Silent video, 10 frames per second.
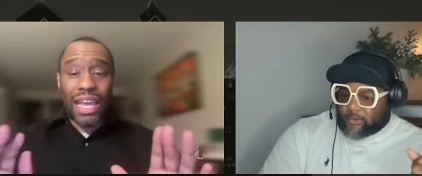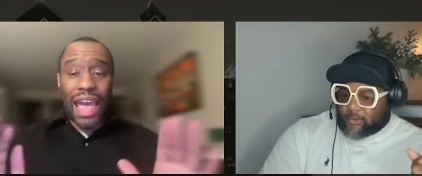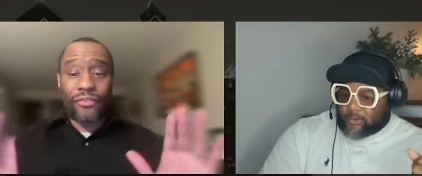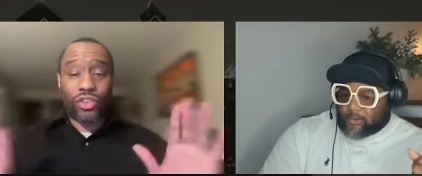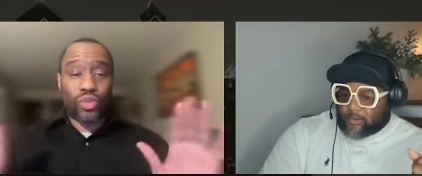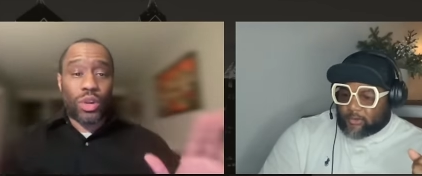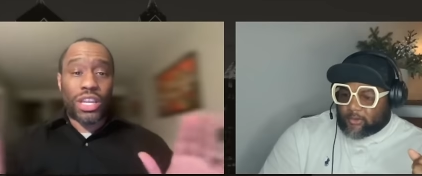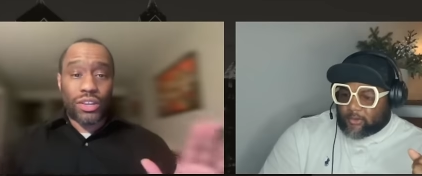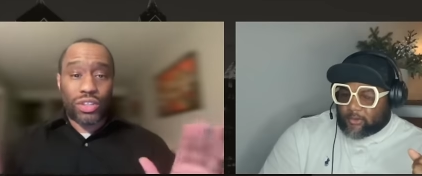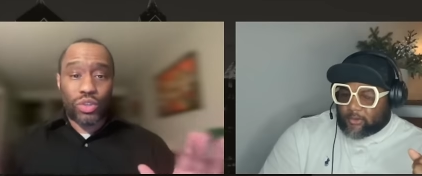Speaker 1: after
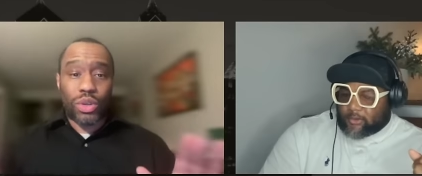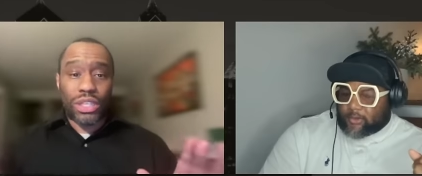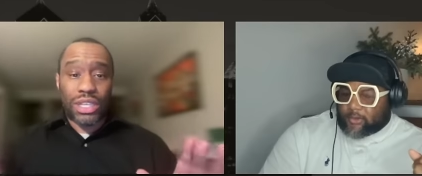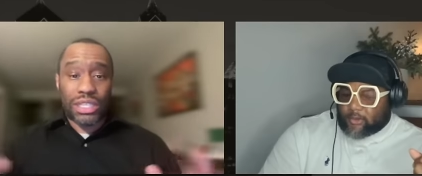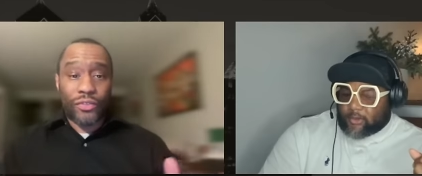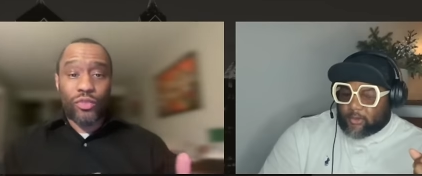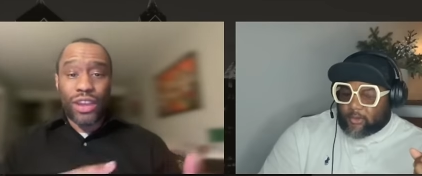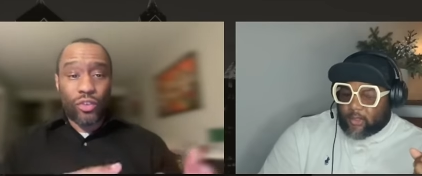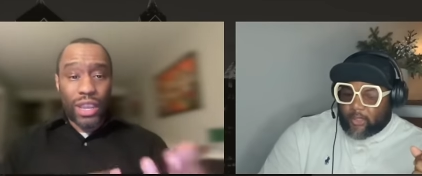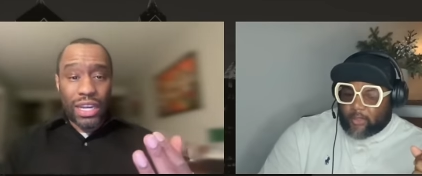20 years of doing this, if you've
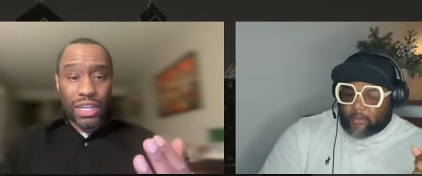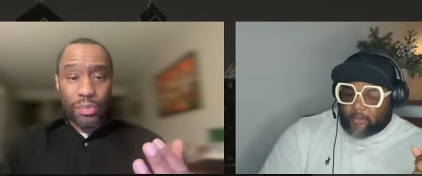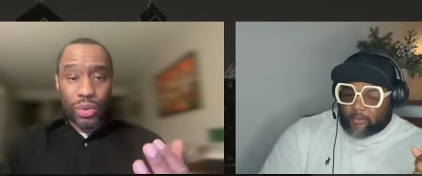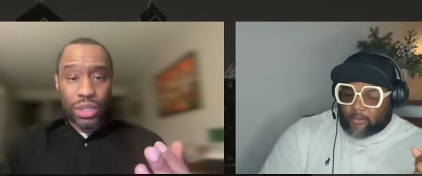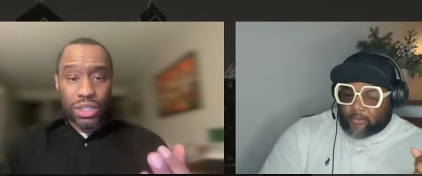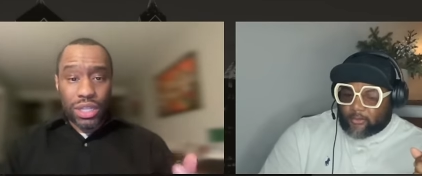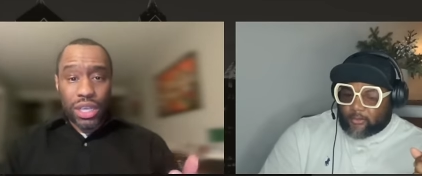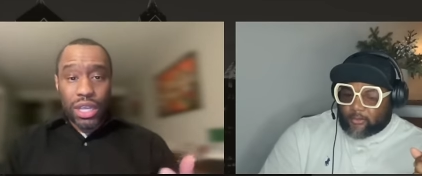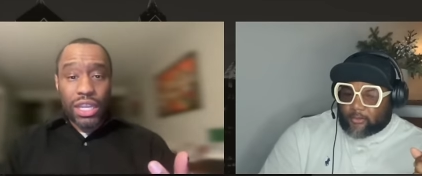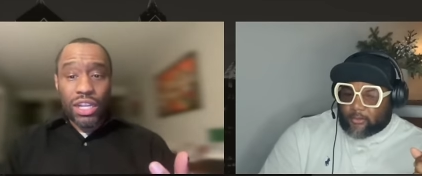never read any of the books,
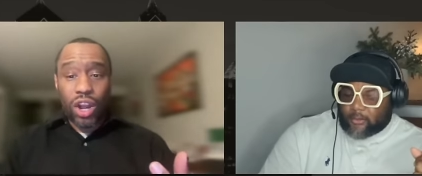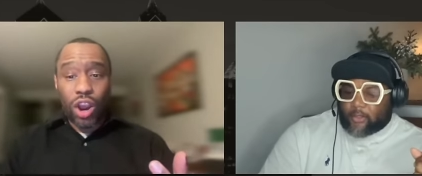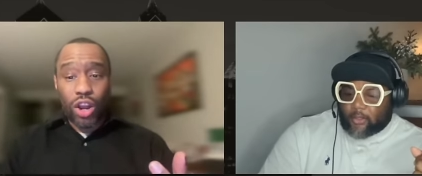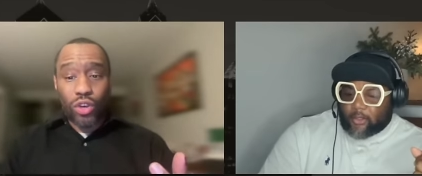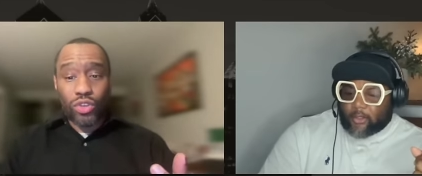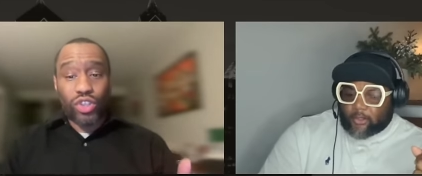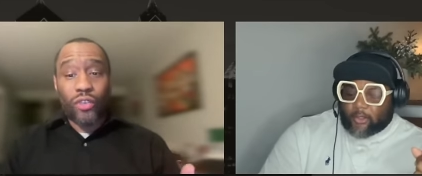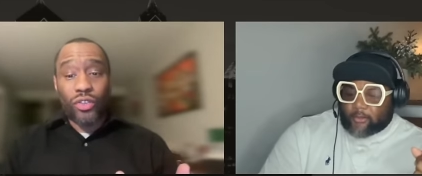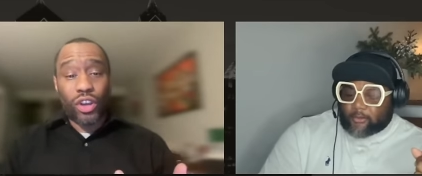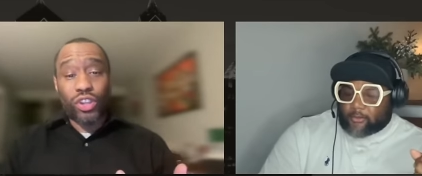any of the articles,
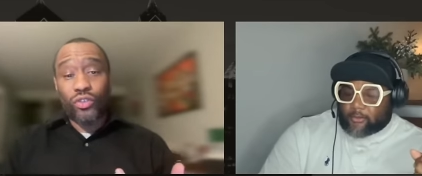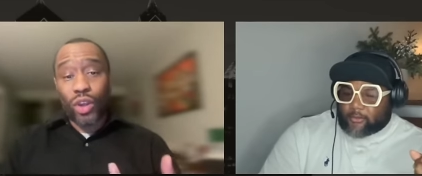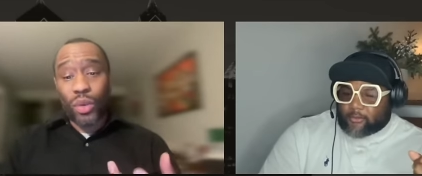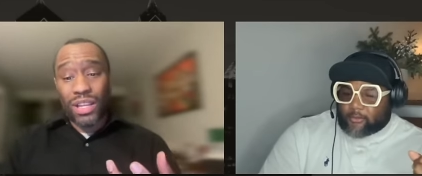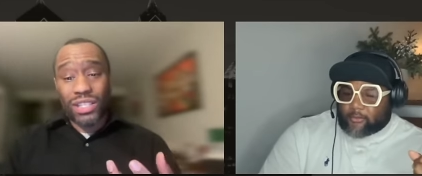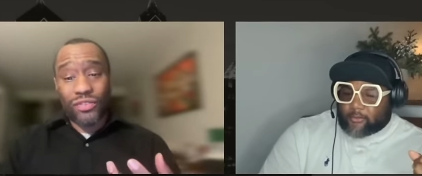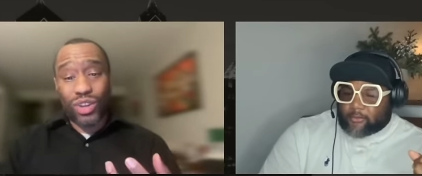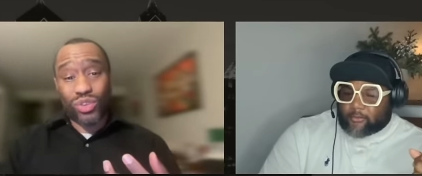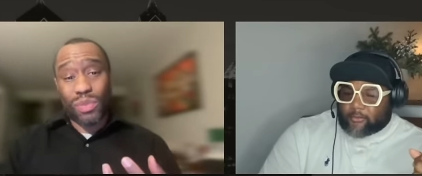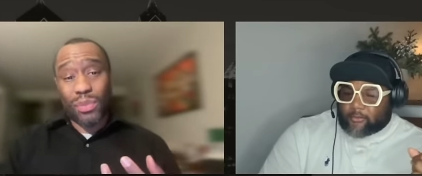and you've only watched the
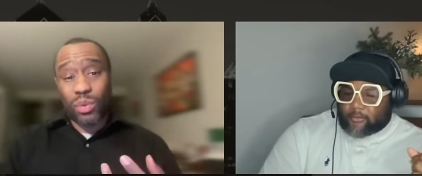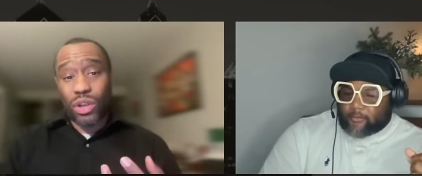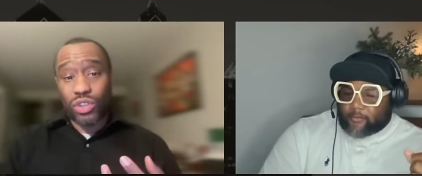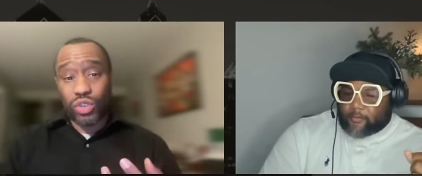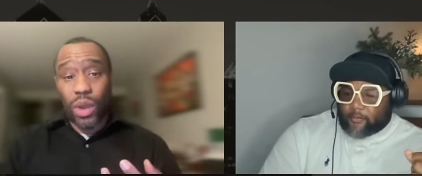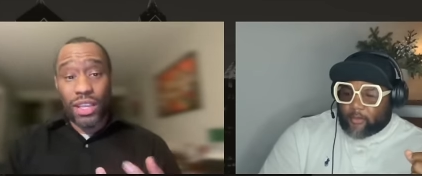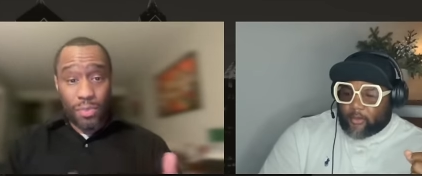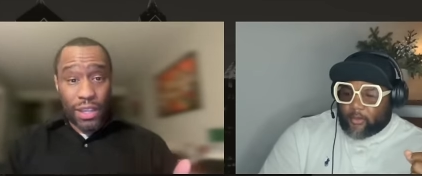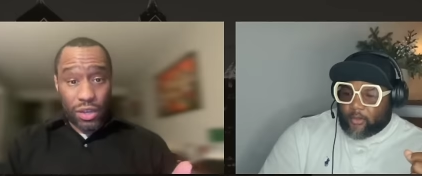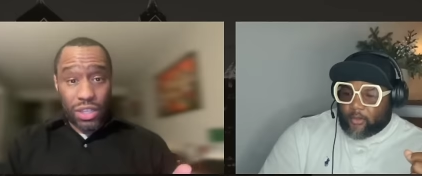videos maybe once or twice
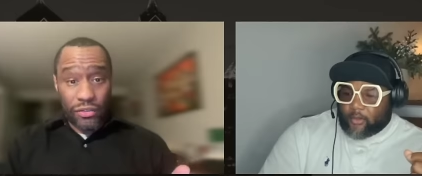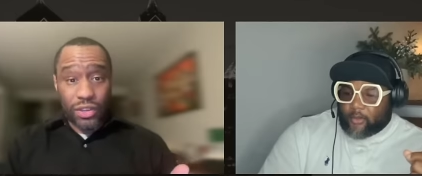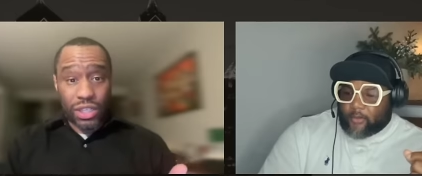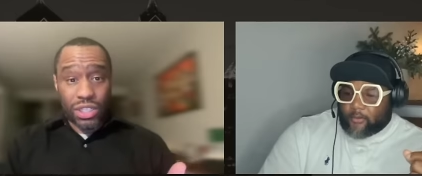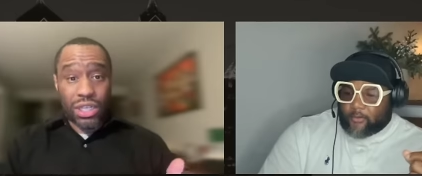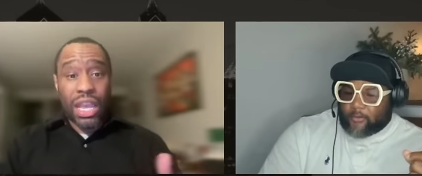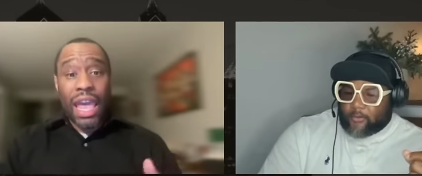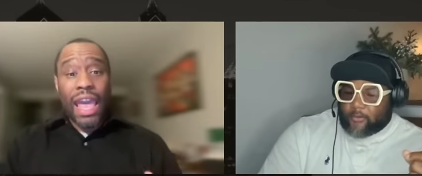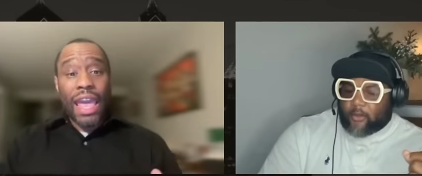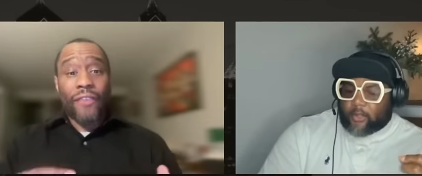by your definition,
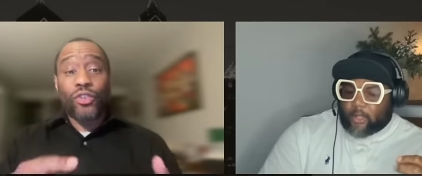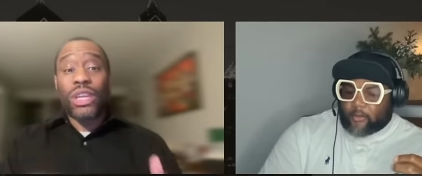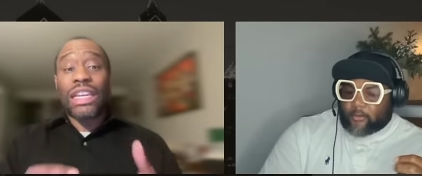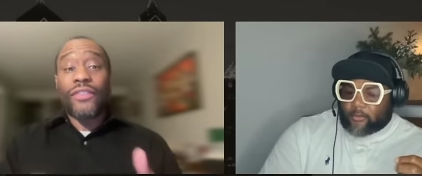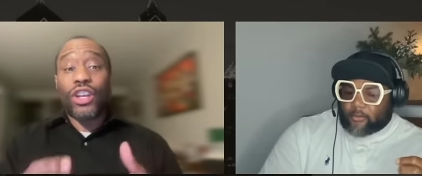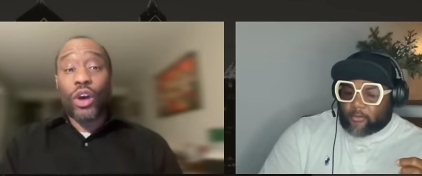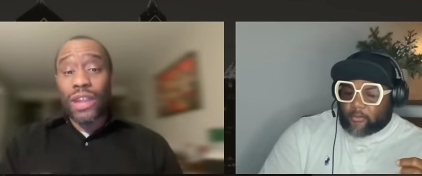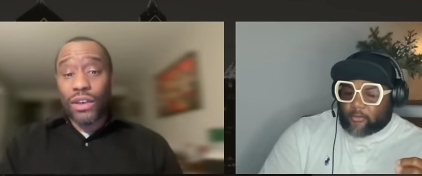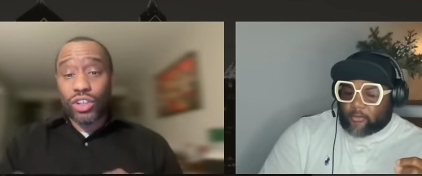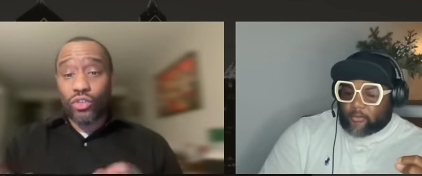if you didn't even know
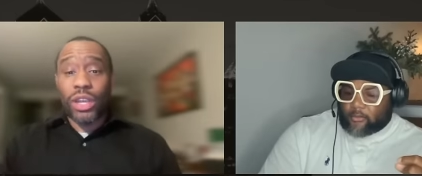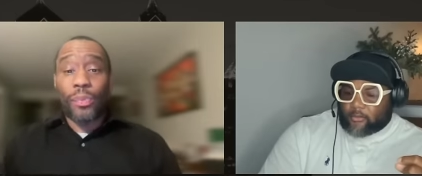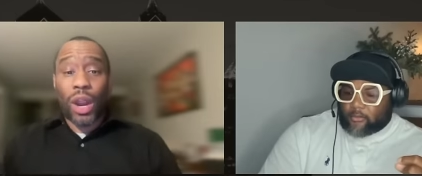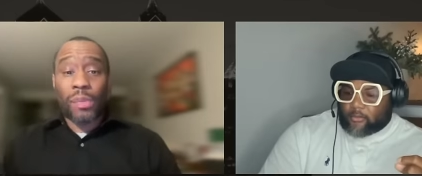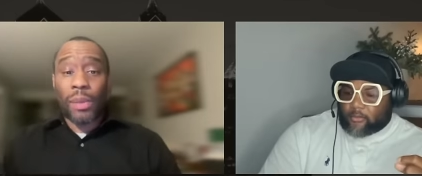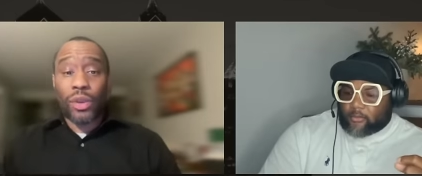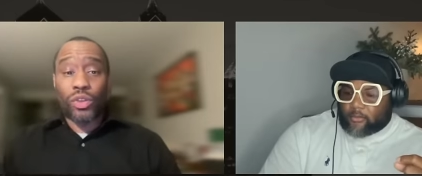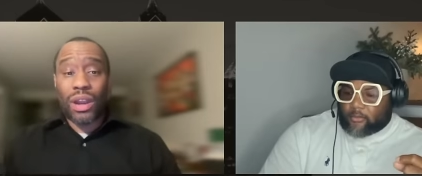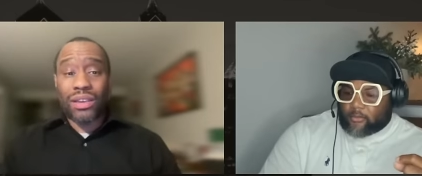that I was a Green Party member and you thought I